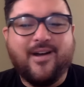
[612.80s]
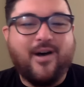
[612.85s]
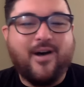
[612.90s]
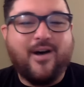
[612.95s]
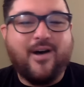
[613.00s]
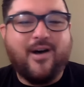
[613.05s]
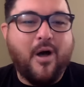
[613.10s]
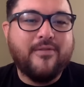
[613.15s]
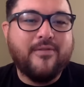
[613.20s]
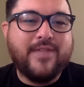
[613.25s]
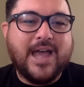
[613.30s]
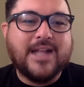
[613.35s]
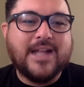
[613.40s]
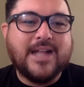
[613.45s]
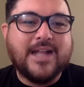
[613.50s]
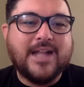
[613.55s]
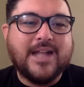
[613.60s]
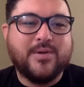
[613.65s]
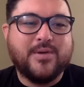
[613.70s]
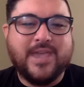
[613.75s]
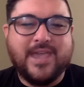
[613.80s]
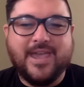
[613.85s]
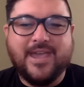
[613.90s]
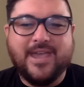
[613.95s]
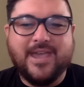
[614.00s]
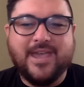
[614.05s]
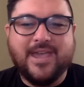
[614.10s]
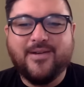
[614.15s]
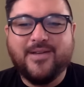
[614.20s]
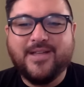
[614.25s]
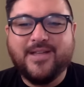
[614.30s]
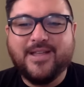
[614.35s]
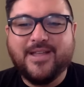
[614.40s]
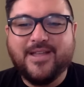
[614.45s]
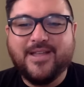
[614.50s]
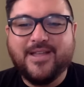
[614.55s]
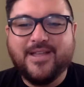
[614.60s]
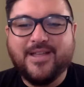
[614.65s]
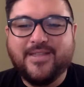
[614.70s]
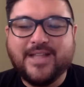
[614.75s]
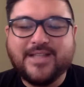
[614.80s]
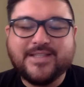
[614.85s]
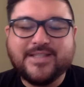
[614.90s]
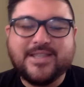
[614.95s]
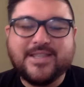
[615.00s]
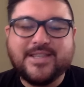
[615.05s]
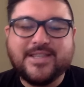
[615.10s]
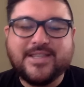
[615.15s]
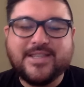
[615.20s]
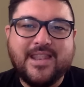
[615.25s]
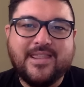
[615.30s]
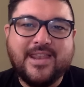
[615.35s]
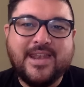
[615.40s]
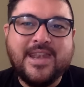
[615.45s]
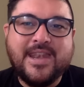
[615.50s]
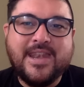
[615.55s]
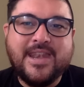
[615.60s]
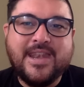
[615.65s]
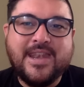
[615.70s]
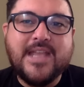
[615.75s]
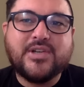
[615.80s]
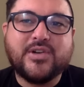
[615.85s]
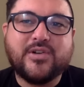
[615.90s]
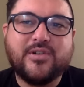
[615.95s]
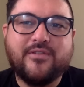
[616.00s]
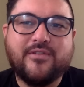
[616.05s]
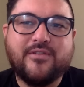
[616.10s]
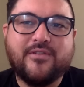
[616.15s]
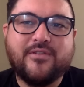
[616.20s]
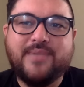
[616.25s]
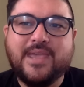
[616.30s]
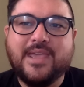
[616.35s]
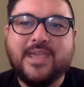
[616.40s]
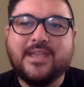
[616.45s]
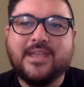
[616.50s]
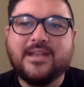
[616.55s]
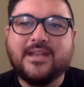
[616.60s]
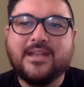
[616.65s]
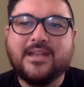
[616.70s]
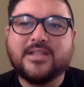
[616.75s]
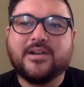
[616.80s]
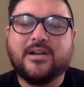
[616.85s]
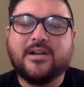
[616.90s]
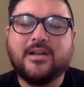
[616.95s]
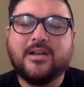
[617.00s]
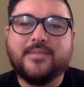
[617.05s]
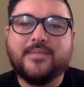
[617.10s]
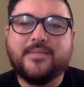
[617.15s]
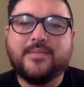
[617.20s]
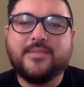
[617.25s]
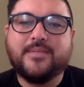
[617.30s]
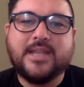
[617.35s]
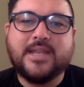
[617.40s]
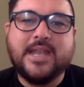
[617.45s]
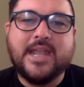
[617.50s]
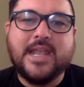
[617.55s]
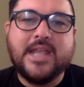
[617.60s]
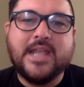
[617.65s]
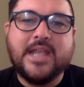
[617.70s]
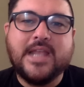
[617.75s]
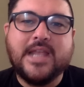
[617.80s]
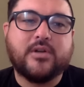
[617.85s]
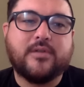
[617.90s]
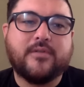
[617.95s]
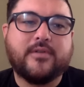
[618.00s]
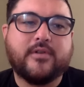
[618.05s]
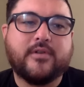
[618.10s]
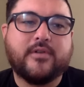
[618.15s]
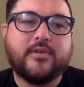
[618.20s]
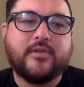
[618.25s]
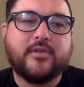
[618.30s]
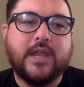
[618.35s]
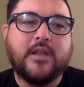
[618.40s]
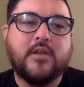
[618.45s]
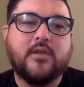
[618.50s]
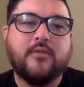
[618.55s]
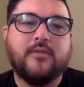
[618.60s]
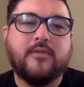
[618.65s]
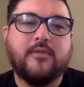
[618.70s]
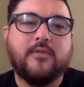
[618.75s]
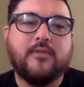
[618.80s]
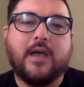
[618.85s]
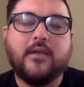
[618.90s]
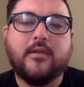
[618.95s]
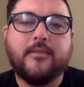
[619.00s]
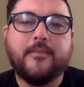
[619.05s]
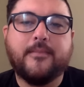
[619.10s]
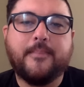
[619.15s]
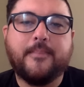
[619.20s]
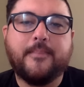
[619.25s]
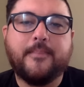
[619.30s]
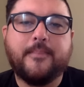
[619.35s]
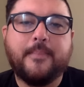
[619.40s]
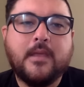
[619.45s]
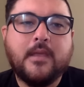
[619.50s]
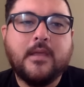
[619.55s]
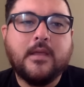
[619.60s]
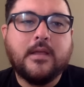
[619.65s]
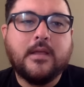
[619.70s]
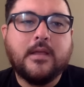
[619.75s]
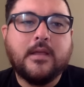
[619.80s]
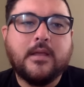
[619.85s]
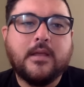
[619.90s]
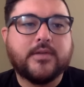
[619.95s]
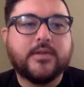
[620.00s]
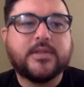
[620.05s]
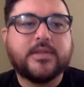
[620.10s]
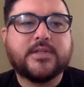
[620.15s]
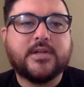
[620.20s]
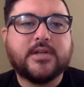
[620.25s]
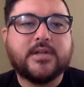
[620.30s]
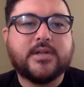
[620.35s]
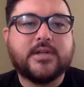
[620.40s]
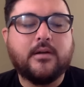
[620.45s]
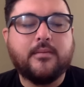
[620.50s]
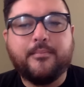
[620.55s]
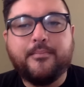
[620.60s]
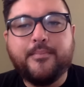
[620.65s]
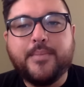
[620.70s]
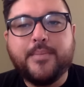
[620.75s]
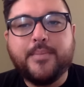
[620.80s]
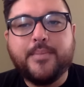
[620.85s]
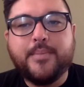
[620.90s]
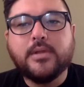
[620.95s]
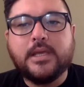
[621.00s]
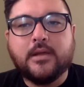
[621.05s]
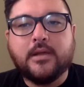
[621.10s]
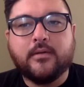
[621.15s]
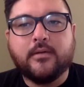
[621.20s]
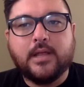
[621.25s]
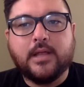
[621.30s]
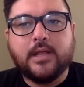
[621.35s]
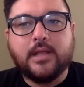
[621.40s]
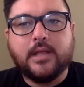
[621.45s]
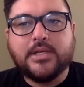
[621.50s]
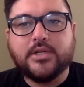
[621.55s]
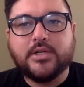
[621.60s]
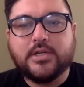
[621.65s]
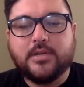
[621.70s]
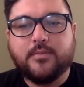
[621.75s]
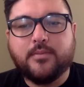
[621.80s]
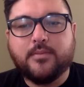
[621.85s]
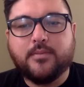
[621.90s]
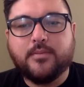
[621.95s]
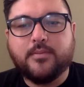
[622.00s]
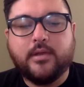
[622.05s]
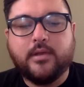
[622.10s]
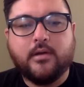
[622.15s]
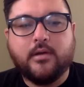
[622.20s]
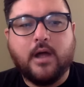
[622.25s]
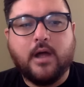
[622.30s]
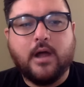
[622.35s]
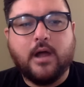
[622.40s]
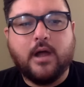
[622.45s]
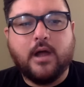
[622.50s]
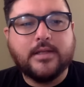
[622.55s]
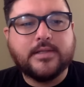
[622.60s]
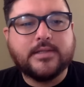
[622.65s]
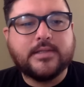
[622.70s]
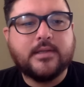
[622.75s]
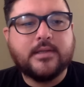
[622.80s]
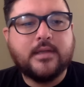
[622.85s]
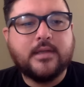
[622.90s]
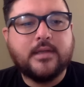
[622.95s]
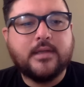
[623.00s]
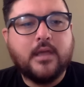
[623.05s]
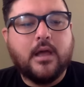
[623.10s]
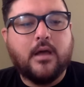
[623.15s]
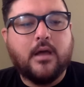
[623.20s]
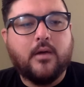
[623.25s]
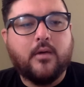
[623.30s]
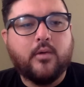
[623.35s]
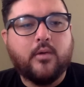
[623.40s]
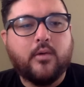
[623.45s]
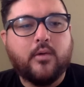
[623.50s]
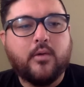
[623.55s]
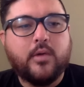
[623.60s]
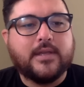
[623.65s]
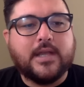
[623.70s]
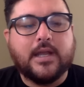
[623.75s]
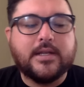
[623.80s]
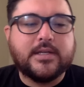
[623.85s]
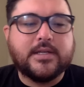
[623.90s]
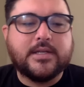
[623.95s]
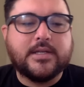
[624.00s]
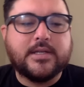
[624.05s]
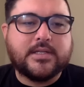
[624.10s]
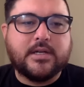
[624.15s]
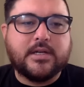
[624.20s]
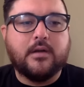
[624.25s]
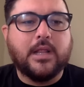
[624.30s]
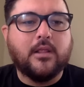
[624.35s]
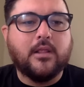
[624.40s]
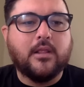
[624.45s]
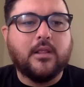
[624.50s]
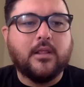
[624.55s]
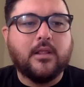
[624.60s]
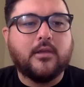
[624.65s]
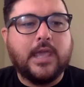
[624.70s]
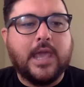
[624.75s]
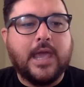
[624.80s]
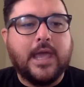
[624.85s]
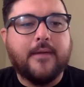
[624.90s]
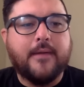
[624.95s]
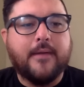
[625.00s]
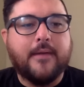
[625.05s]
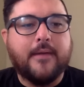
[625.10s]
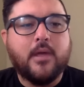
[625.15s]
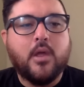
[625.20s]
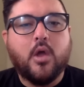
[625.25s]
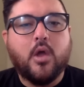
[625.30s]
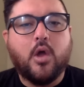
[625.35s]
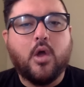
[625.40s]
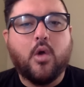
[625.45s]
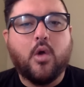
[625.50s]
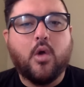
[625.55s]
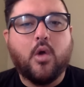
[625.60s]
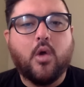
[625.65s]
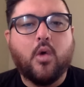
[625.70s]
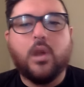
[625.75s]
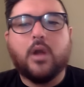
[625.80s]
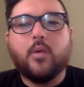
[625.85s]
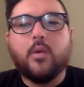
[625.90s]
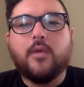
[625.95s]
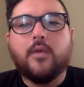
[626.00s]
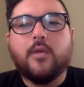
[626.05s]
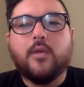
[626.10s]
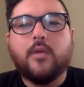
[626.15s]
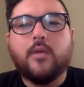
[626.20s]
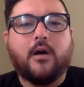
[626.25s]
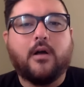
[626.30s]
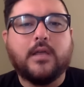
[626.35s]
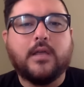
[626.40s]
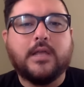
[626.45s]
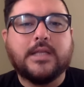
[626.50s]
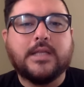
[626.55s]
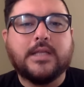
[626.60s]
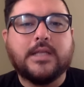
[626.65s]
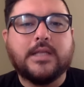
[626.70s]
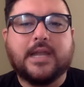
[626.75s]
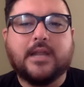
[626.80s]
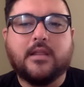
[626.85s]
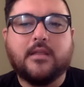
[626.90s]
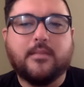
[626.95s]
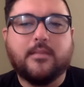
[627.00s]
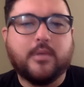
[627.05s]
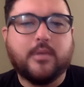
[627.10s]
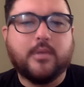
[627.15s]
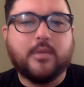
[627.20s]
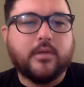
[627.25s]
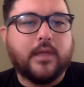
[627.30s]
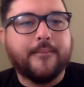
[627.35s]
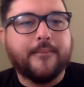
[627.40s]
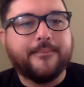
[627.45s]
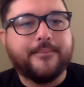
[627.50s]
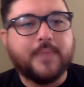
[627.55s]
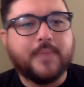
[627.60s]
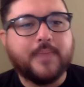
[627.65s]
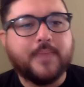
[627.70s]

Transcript: And all of that's okay. That's the nature of being in a startup. It's the nature of creating new value. And so to start building a relationship with your audience, we have to kind of start by looking at where we fall inside of the building.